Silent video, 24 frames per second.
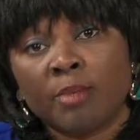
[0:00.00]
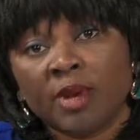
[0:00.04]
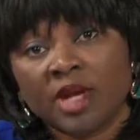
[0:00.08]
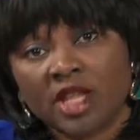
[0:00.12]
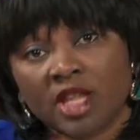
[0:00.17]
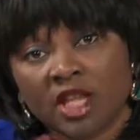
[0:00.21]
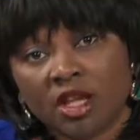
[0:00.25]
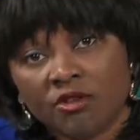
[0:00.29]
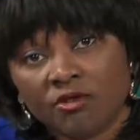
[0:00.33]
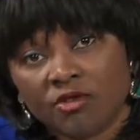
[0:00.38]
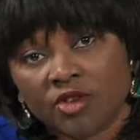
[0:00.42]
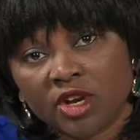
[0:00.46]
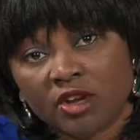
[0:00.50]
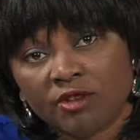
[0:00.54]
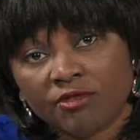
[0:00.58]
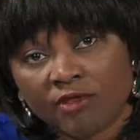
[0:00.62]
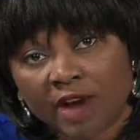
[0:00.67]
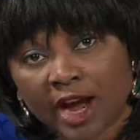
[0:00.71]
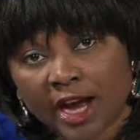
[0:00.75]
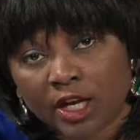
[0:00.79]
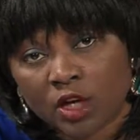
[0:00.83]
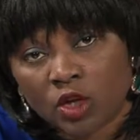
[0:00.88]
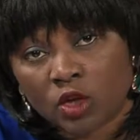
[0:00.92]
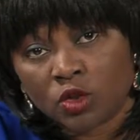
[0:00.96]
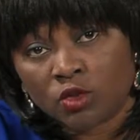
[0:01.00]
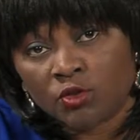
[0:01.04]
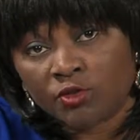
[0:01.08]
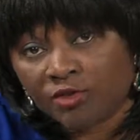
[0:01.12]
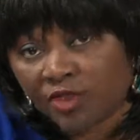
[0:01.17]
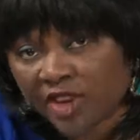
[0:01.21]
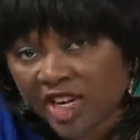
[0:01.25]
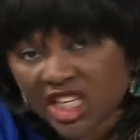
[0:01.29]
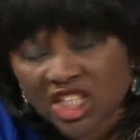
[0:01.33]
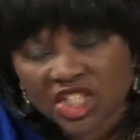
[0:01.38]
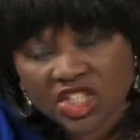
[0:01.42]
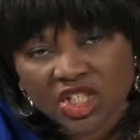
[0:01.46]
But even if I don't
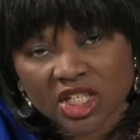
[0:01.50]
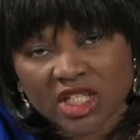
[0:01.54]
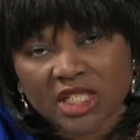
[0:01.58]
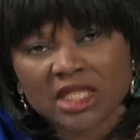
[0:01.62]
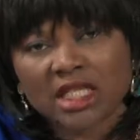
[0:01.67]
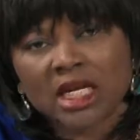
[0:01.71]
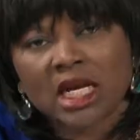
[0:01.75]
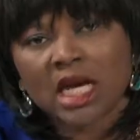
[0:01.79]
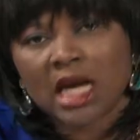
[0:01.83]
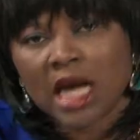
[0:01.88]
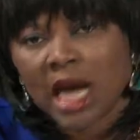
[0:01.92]
finish it,